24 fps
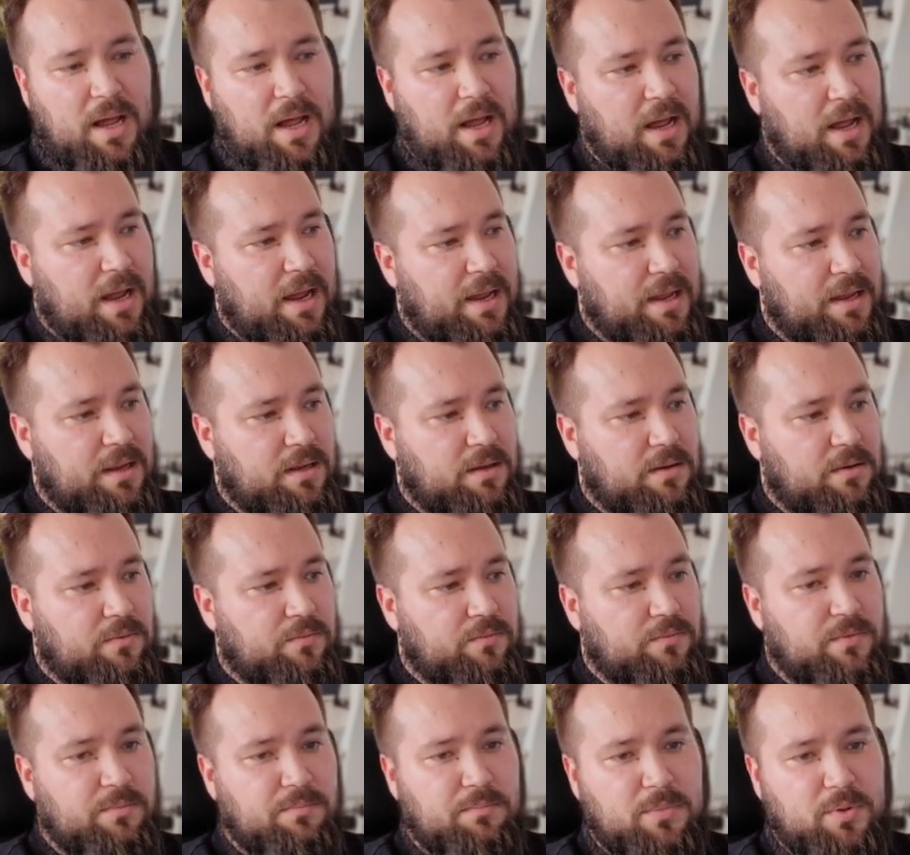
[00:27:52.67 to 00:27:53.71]
I
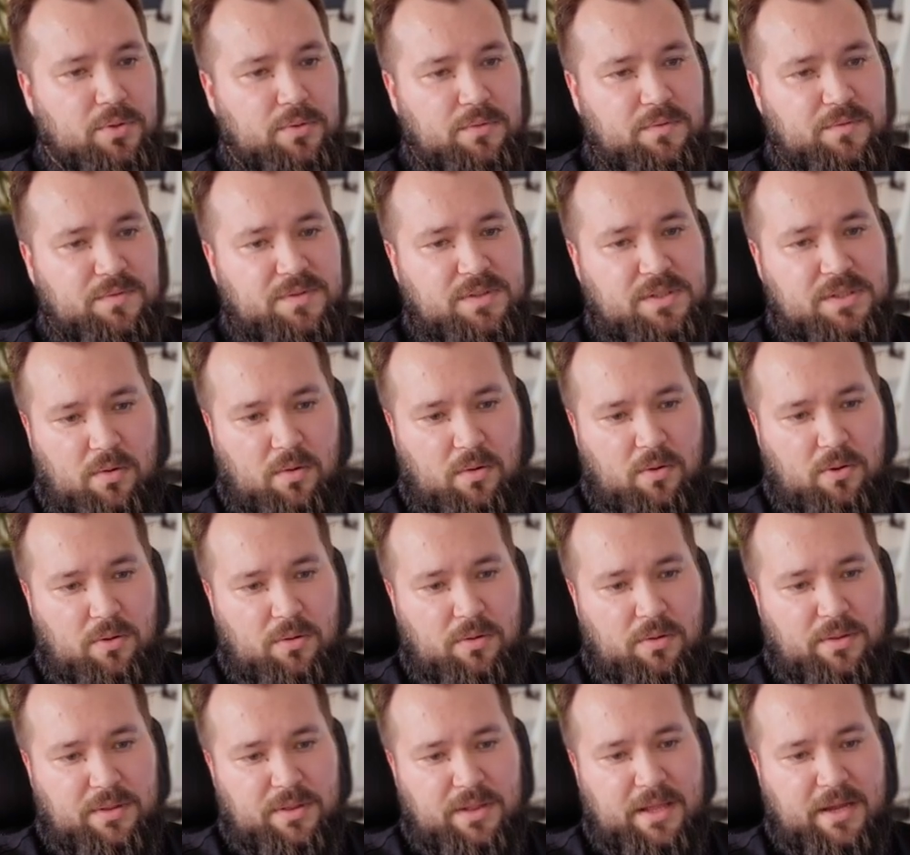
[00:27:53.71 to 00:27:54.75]
removed
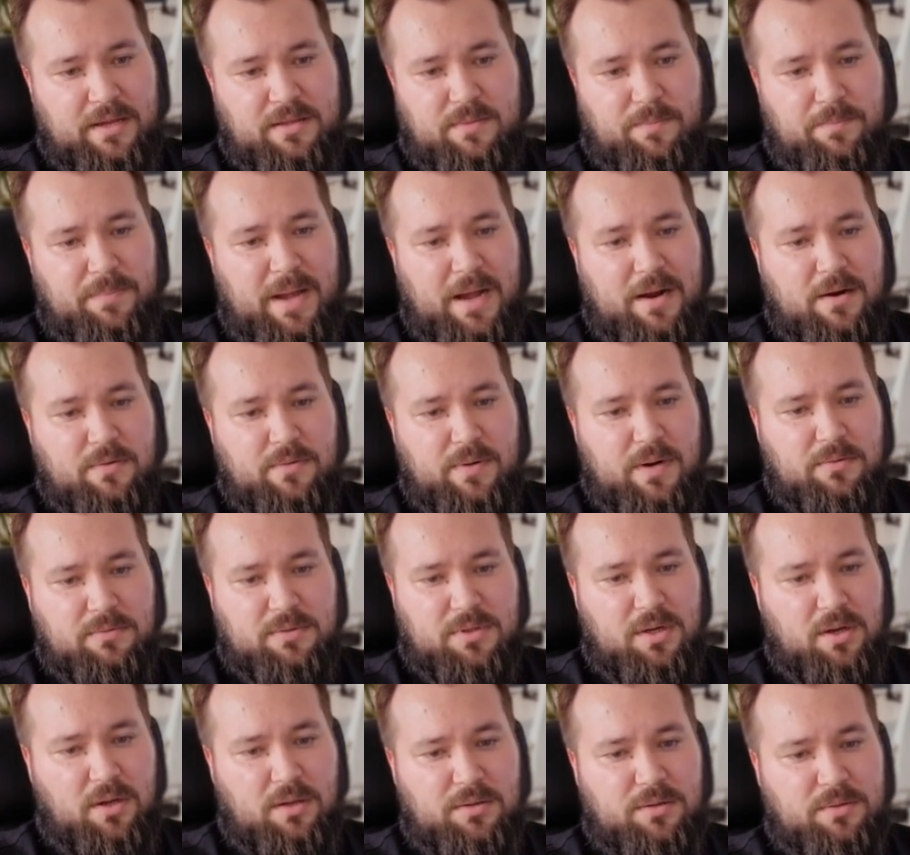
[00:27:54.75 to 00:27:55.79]
all the, like the
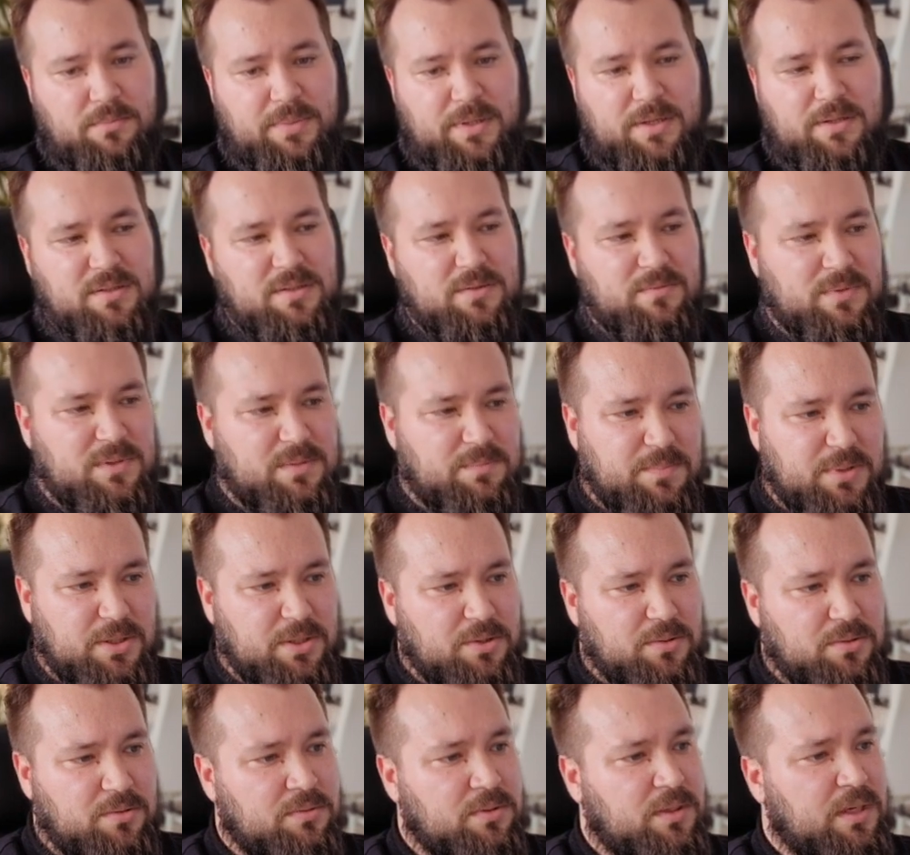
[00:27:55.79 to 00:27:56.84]
background color because it was
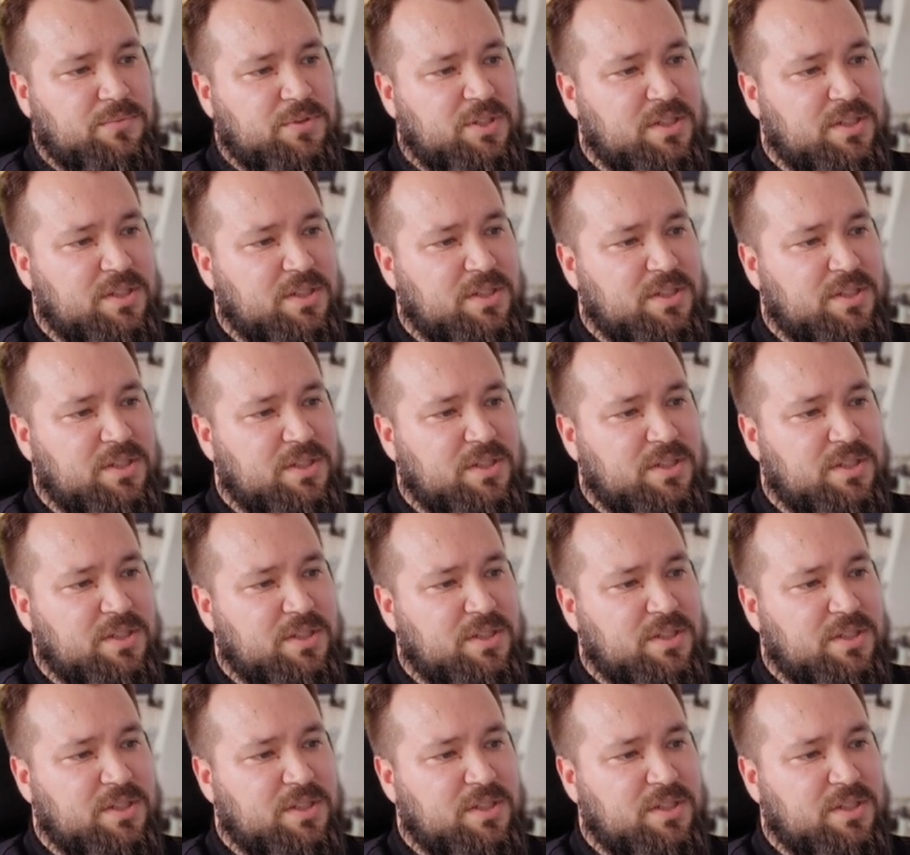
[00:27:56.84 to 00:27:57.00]
blue,